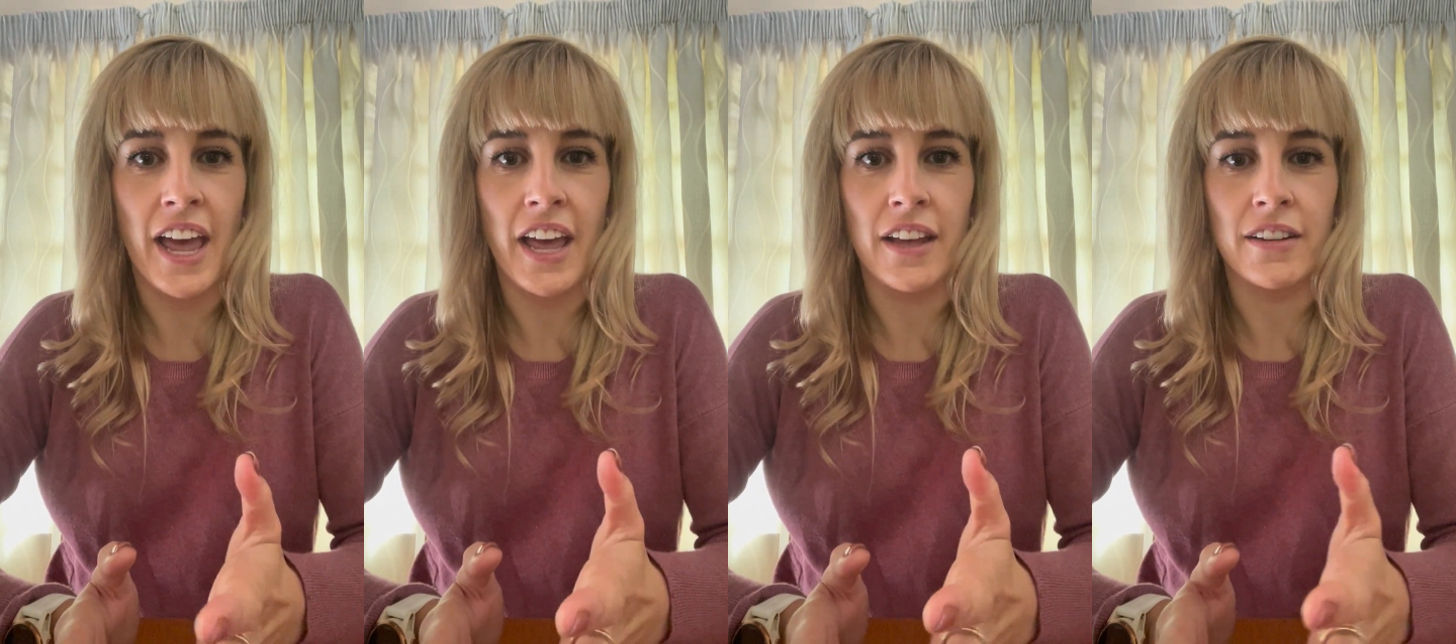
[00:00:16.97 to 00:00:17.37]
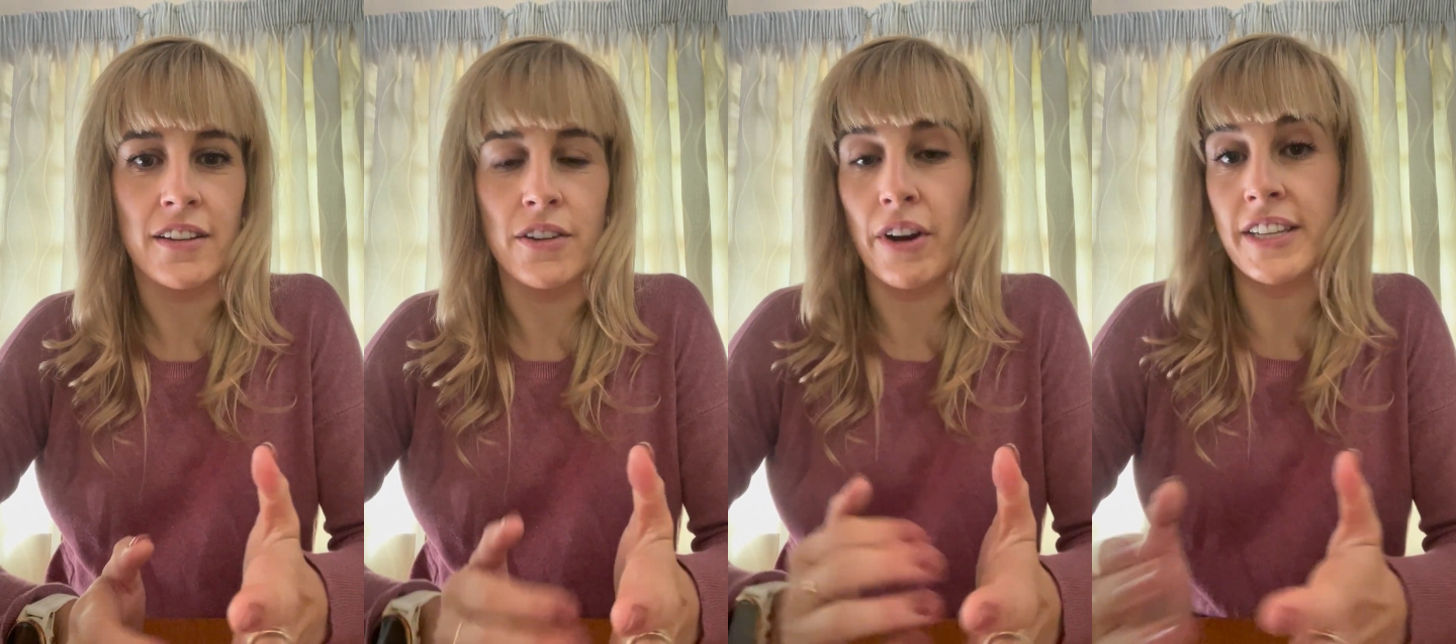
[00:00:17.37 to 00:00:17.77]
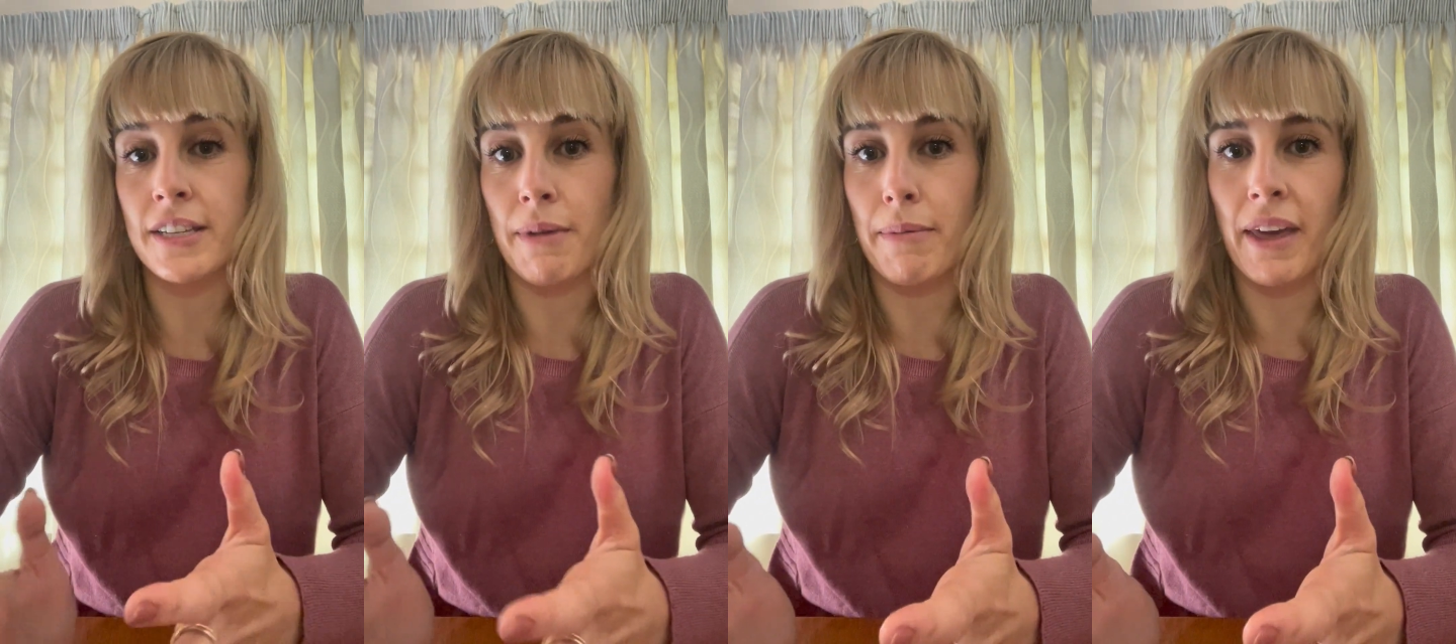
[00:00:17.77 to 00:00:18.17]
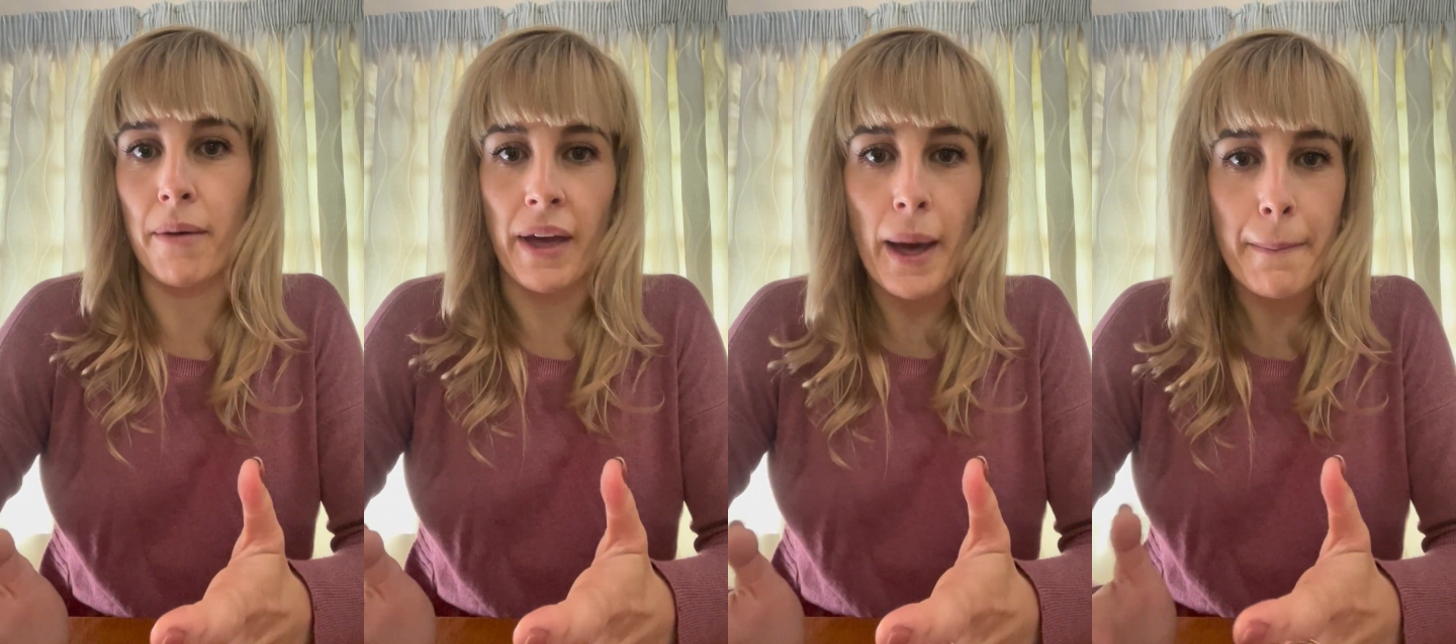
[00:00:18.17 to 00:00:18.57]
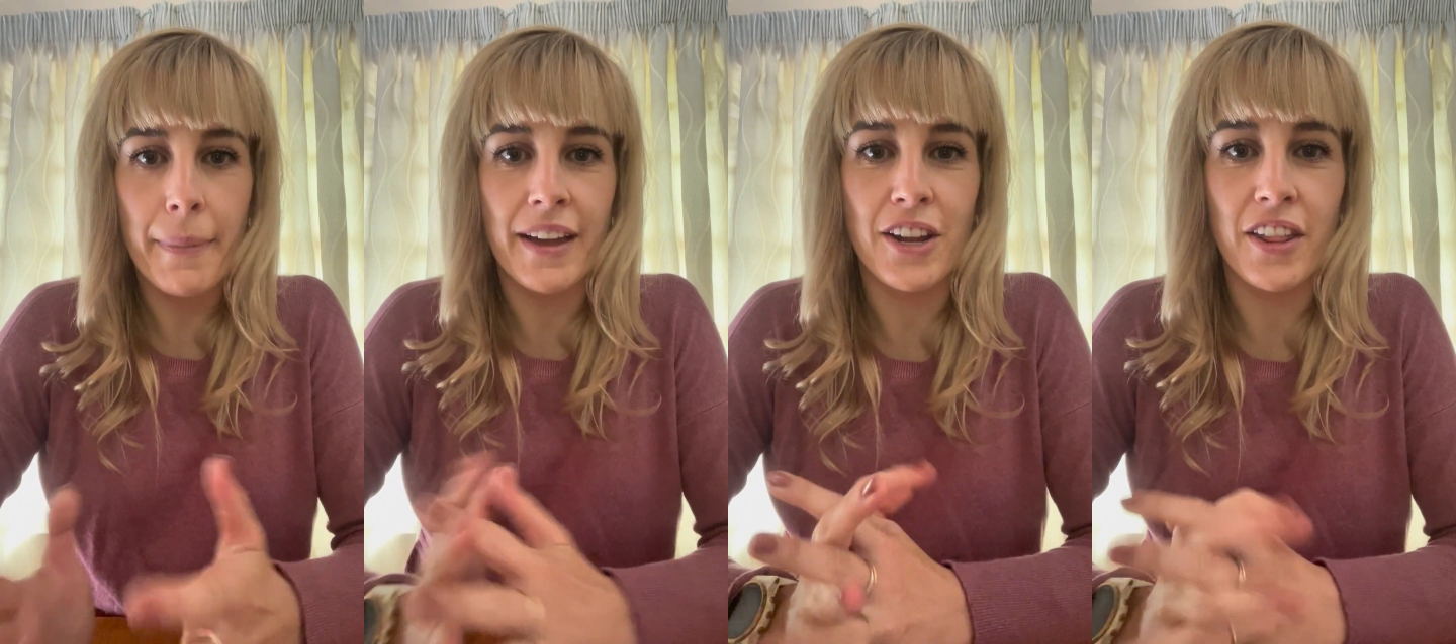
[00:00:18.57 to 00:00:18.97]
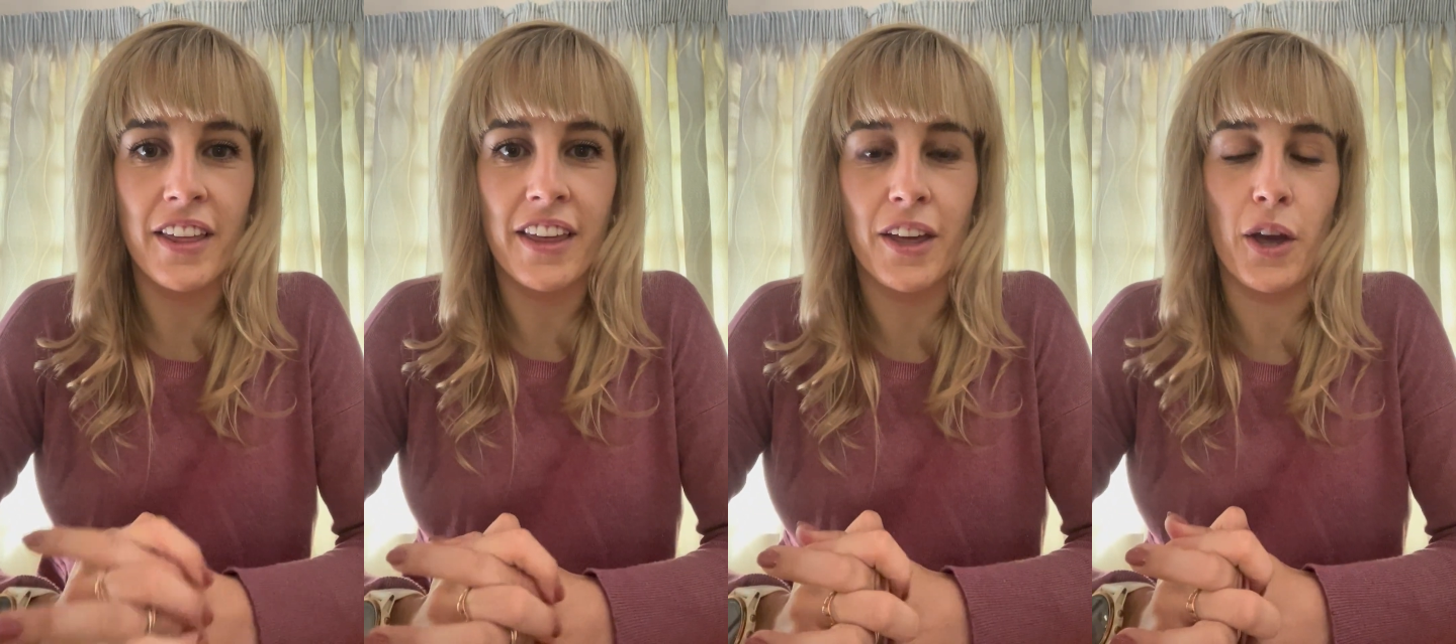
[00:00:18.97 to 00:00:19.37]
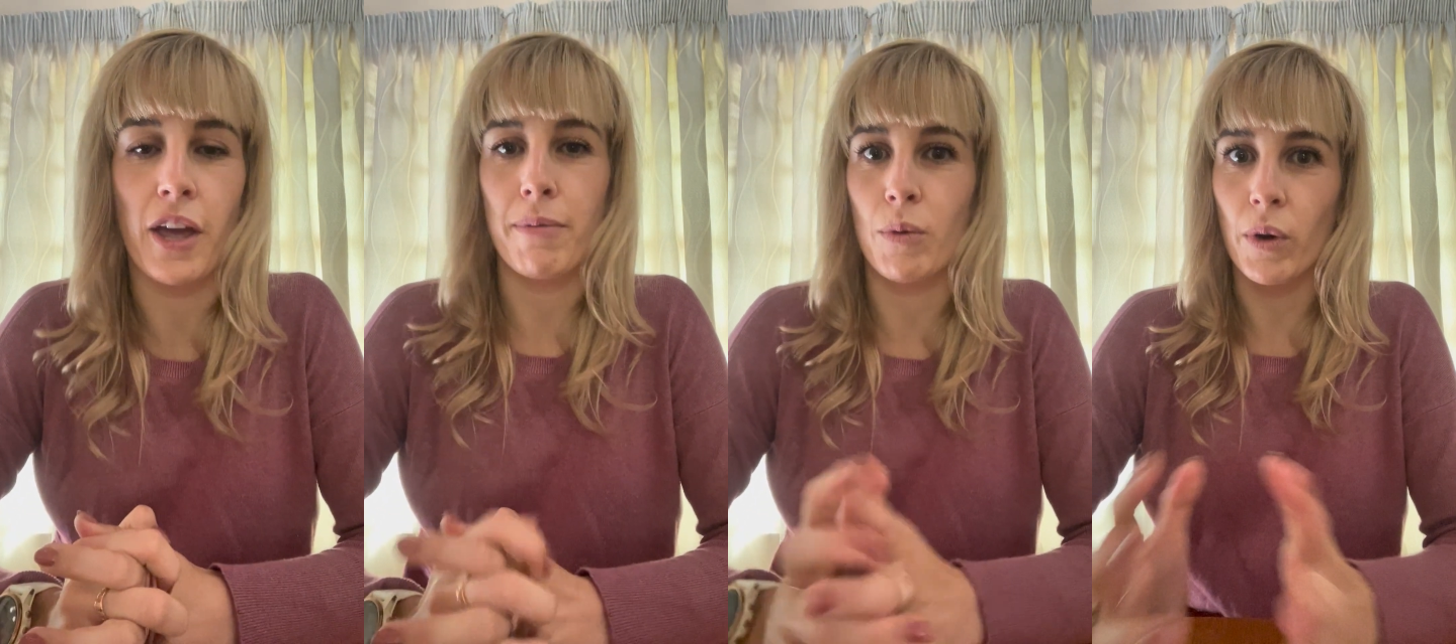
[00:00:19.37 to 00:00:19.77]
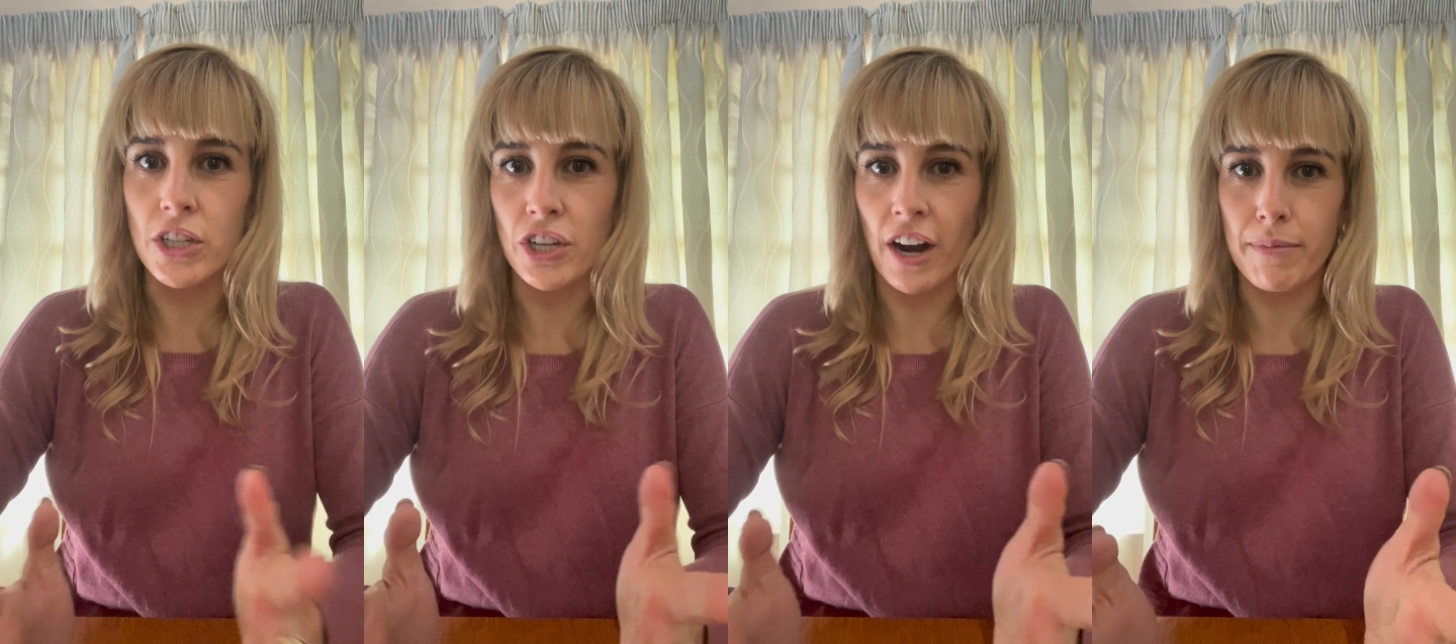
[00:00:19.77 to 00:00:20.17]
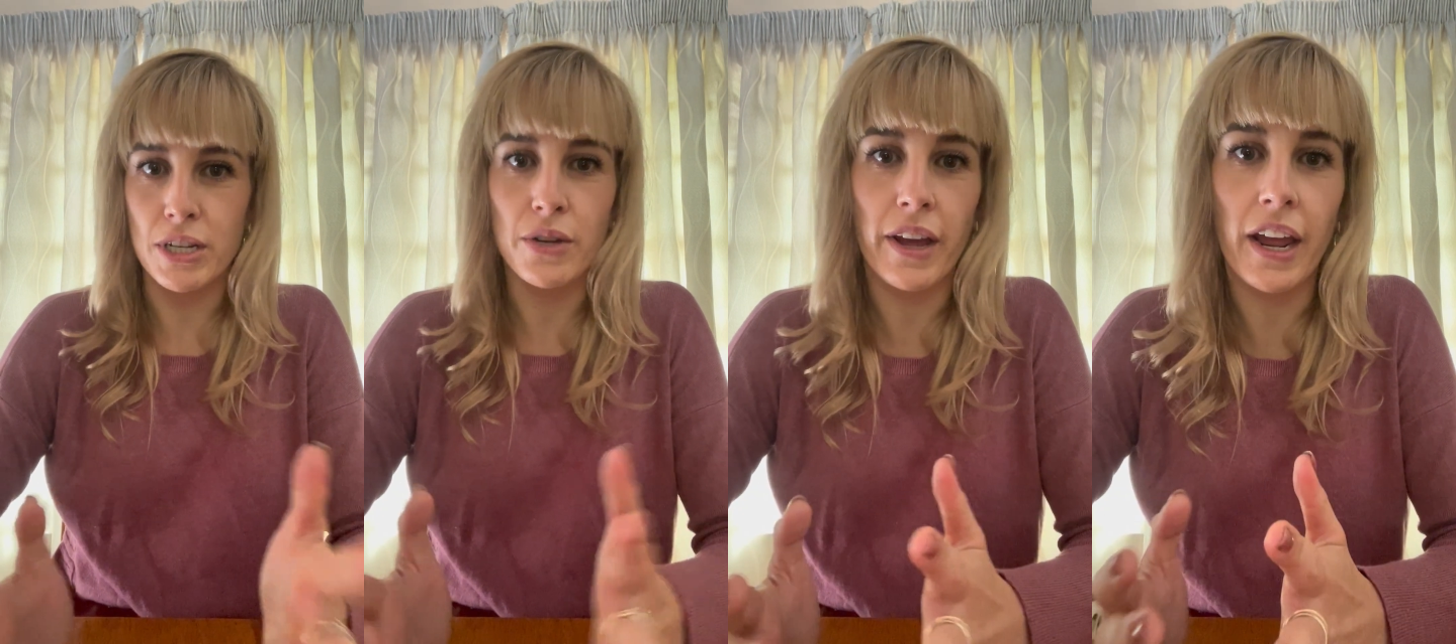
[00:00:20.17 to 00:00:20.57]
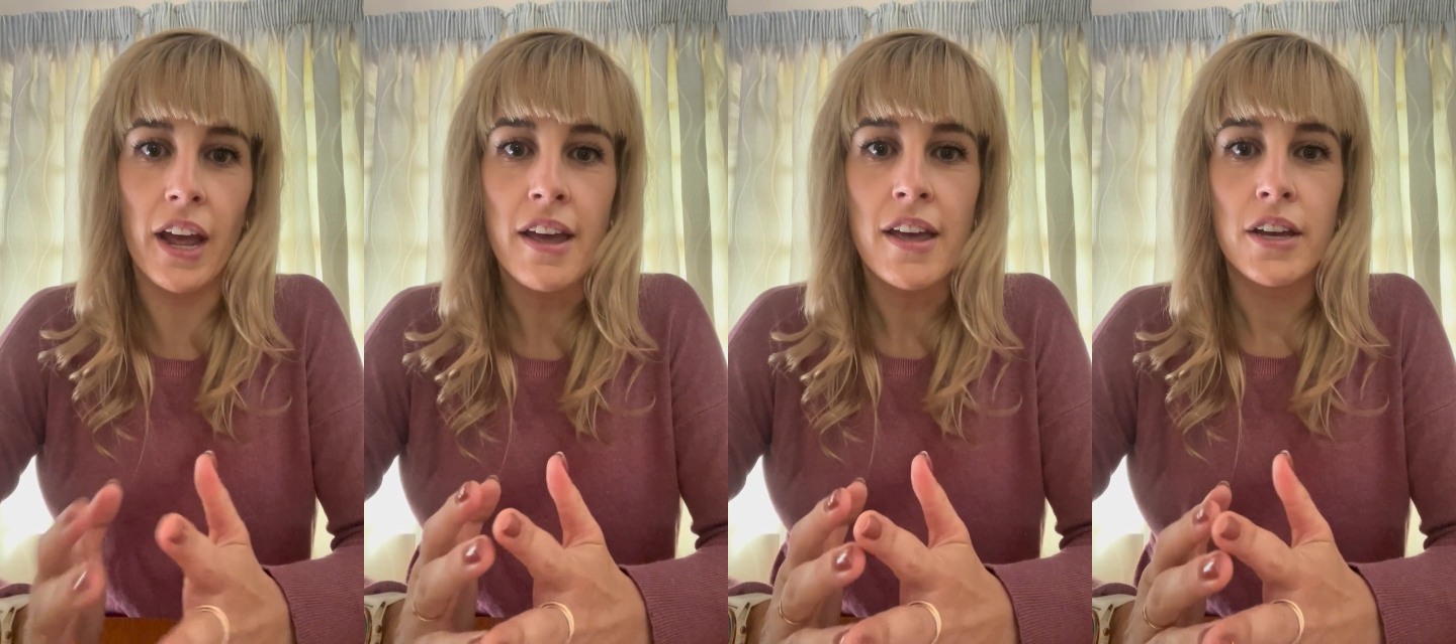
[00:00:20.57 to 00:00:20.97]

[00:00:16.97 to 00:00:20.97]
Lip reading: and the races may be coming up, and you're thinking, okay, but what should I be doing